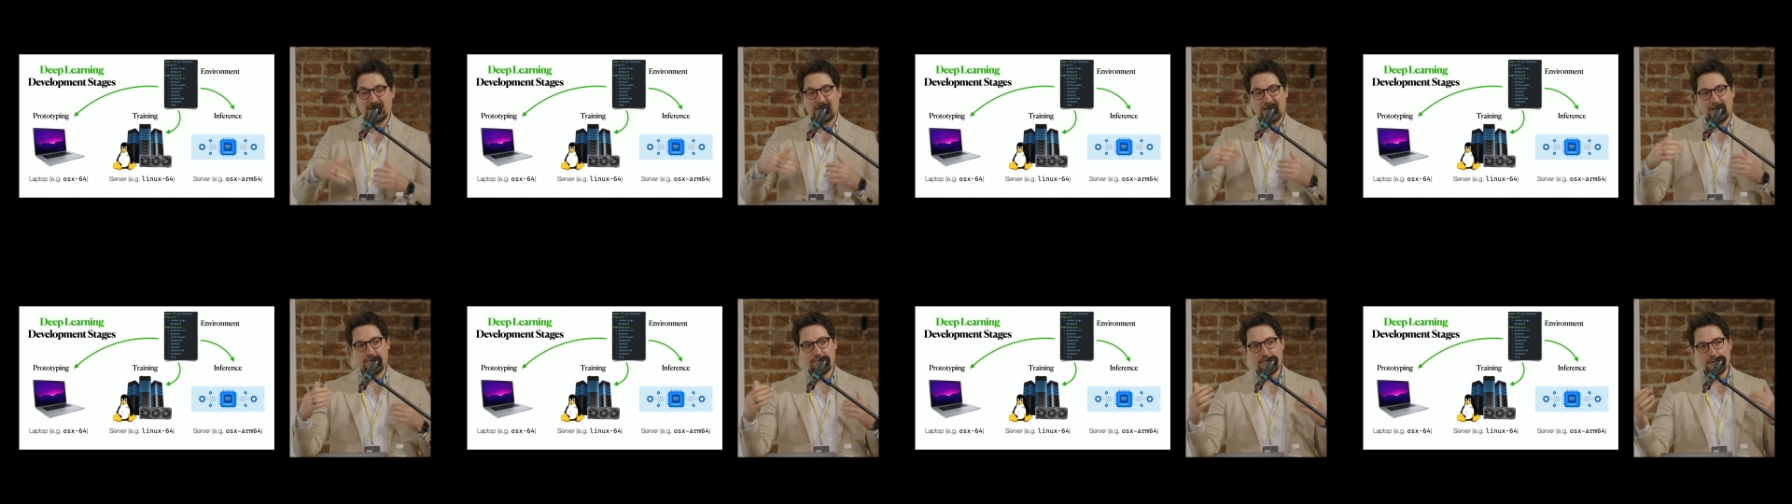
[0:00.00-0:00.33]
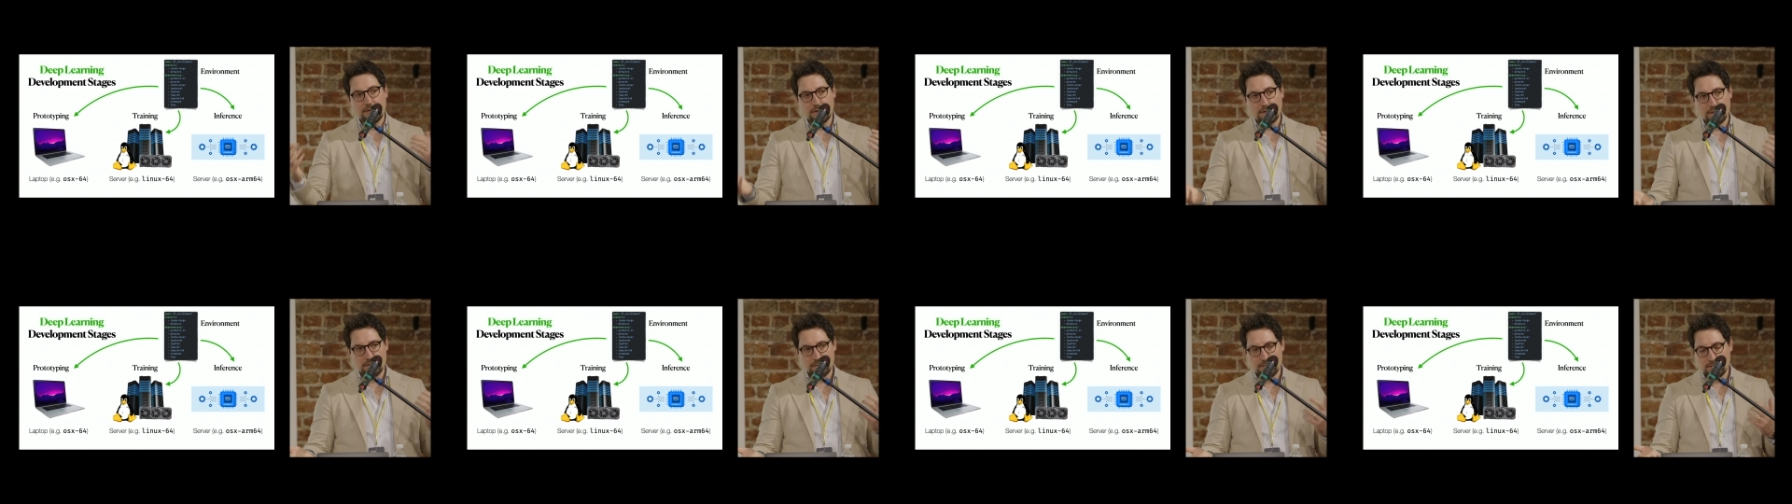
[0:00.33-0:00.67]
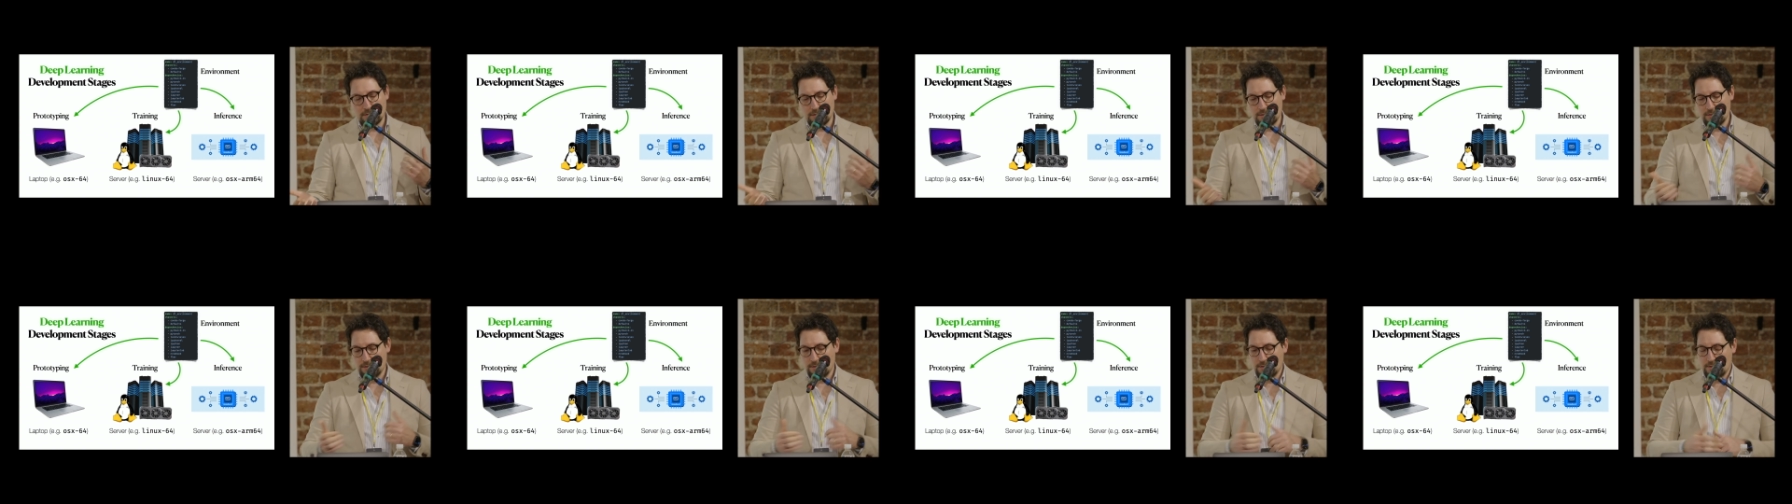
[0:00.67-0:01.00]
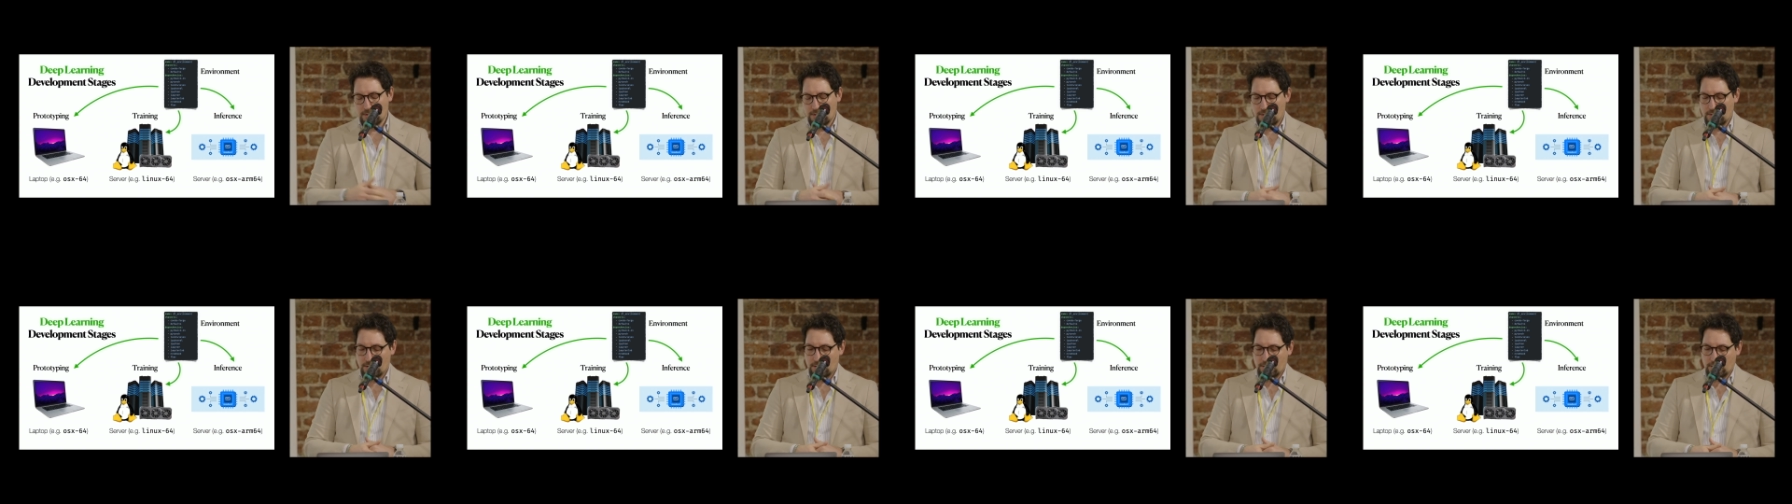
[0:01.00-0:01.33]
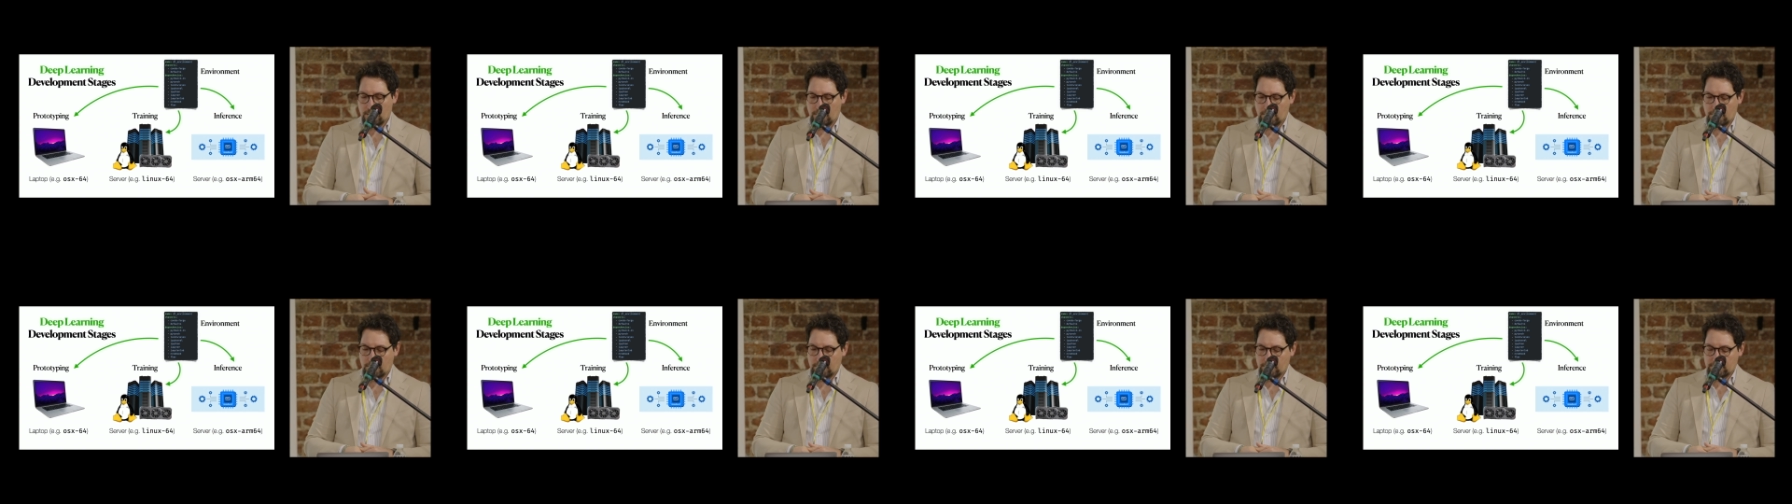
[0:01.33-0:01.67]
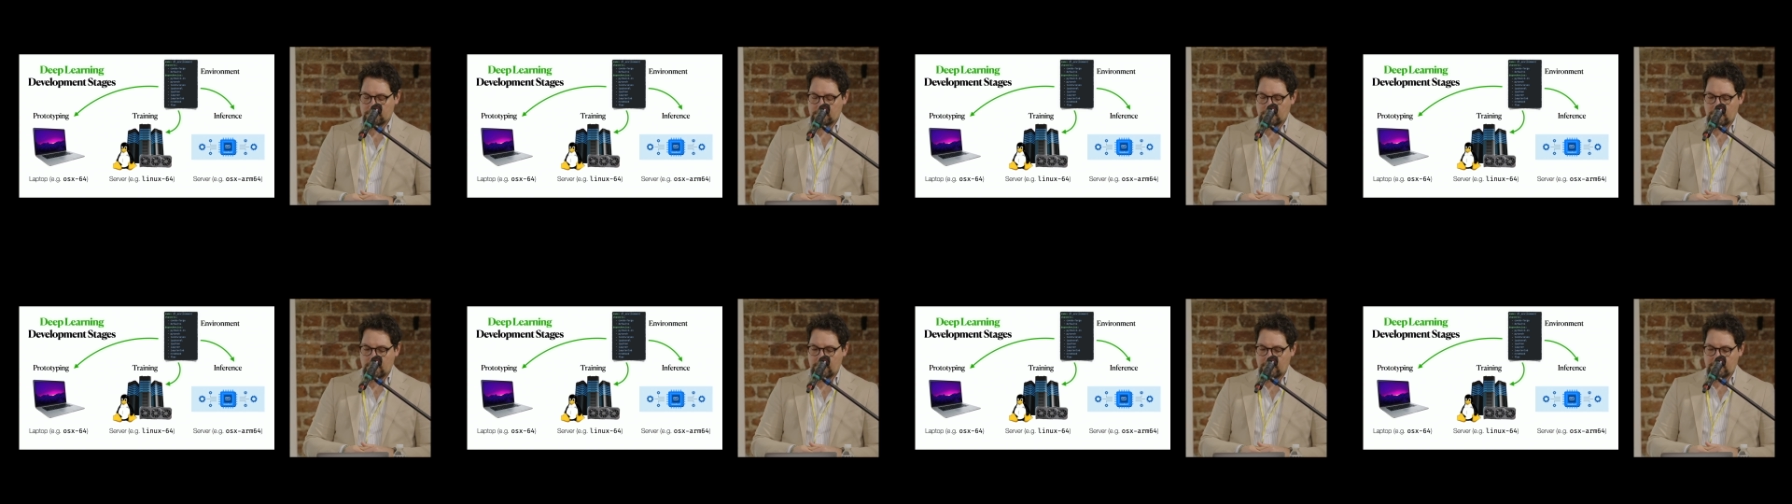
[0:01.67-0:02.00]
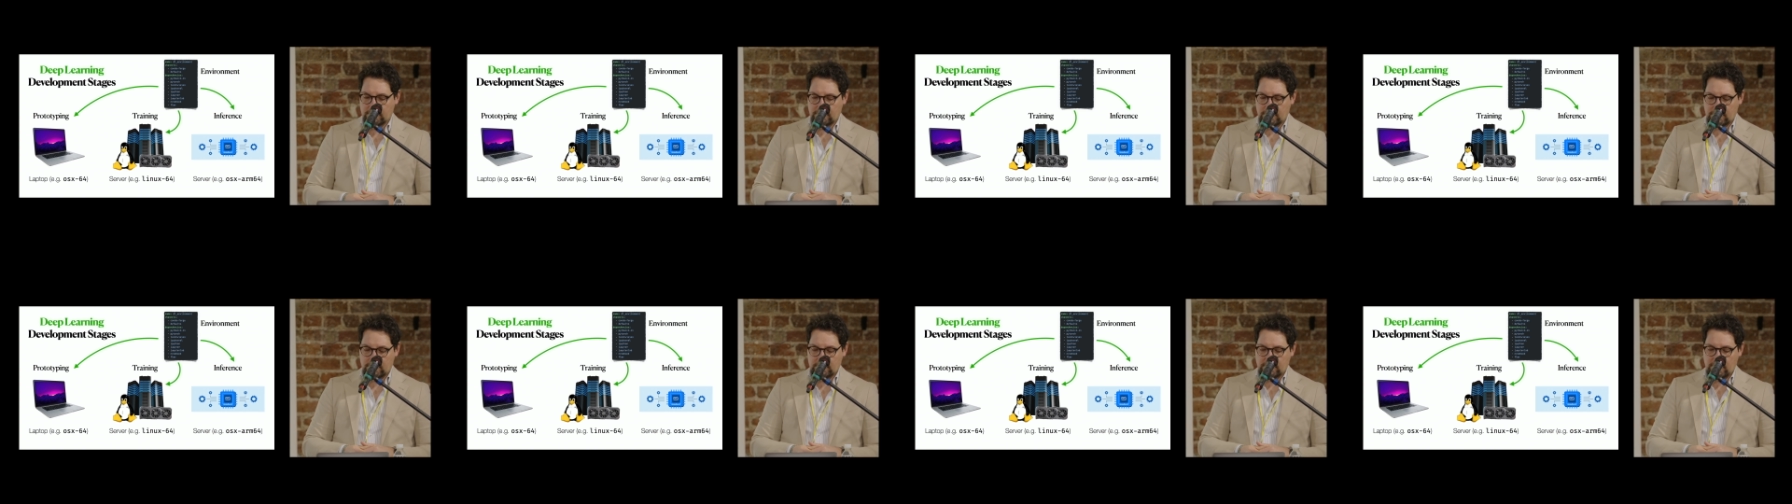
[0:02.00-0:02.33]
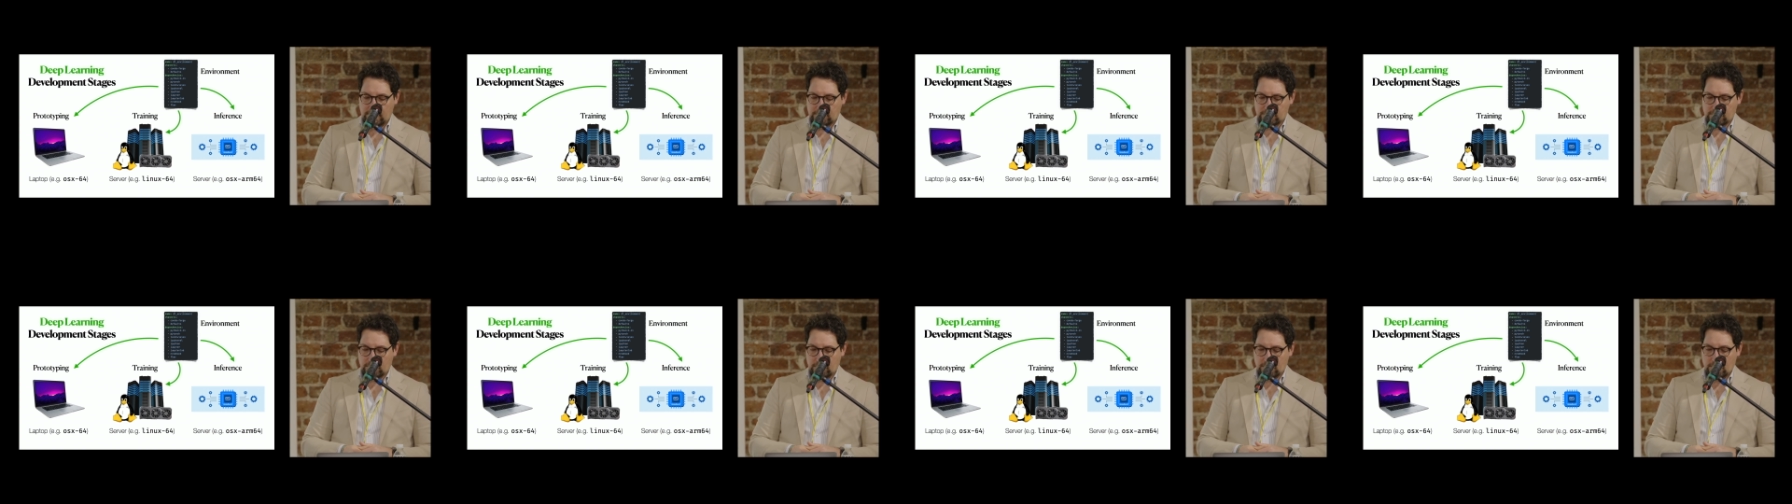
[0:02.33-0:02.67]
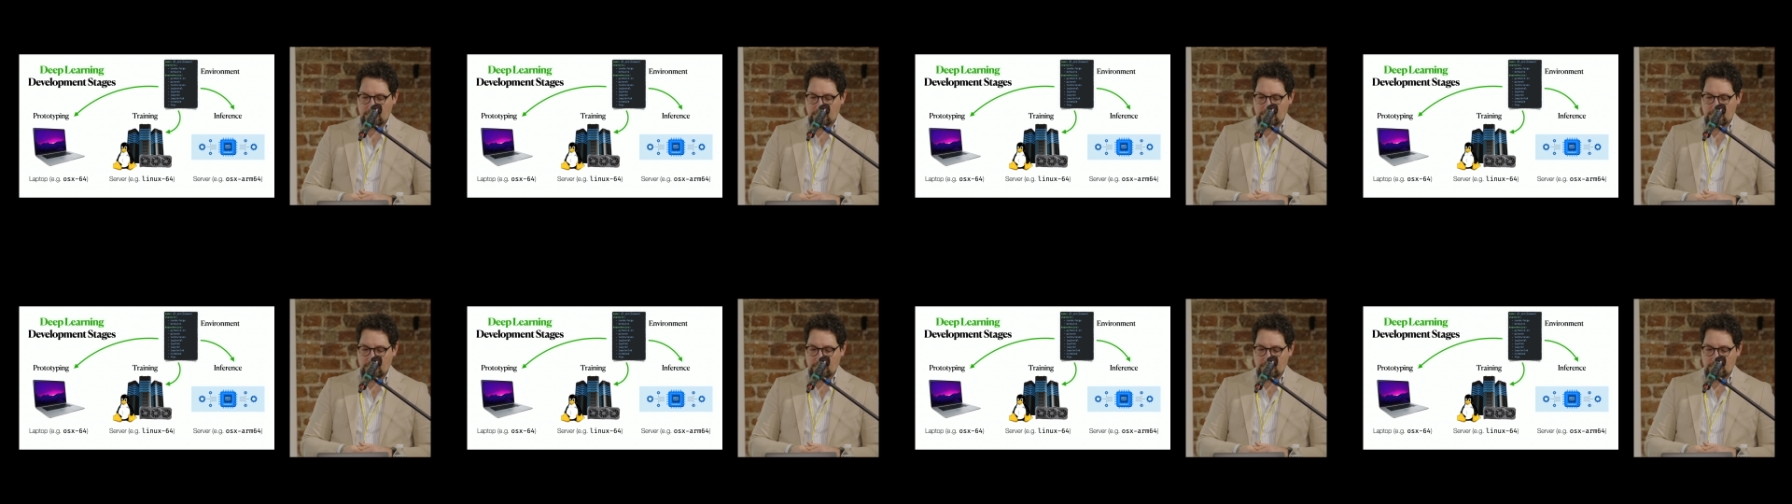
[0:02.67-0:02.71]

even another target architecture.